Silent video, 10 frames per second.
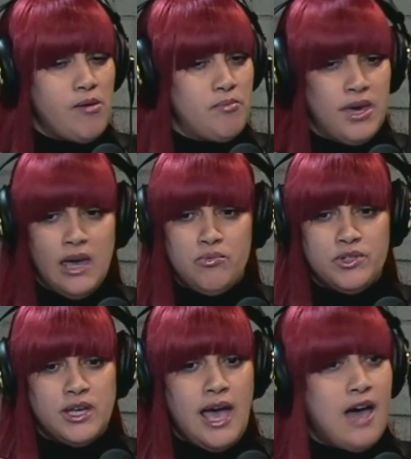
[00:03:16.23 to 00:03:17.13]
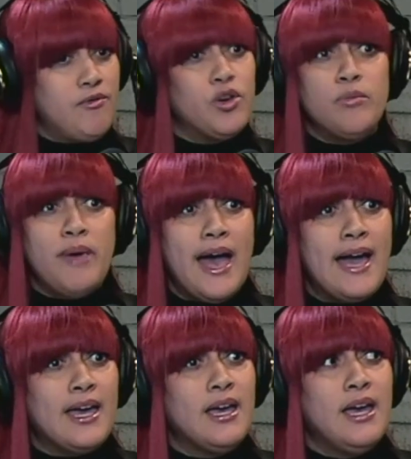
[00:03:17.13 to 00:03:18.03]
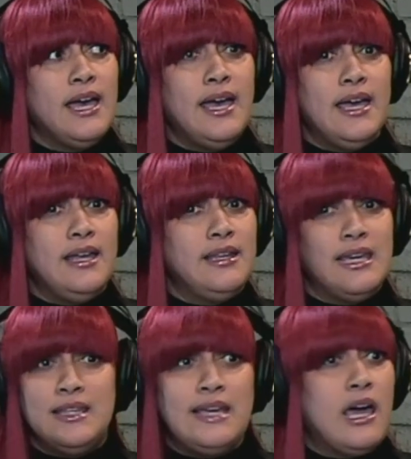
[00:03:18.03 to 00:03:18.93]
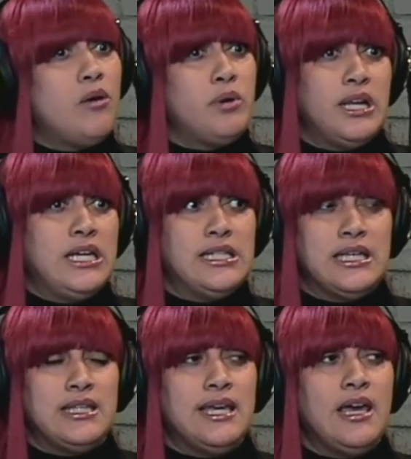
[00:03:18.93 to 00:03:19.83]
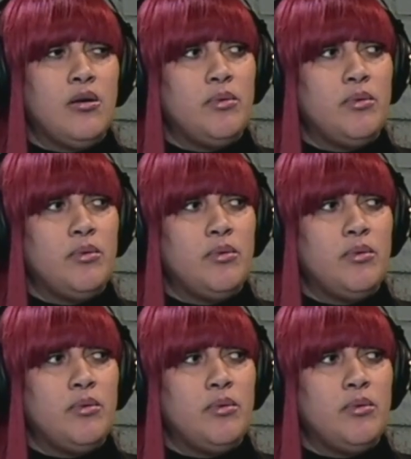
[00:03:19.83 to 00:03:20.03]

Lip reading: able to have your back and get down when it needs to get down.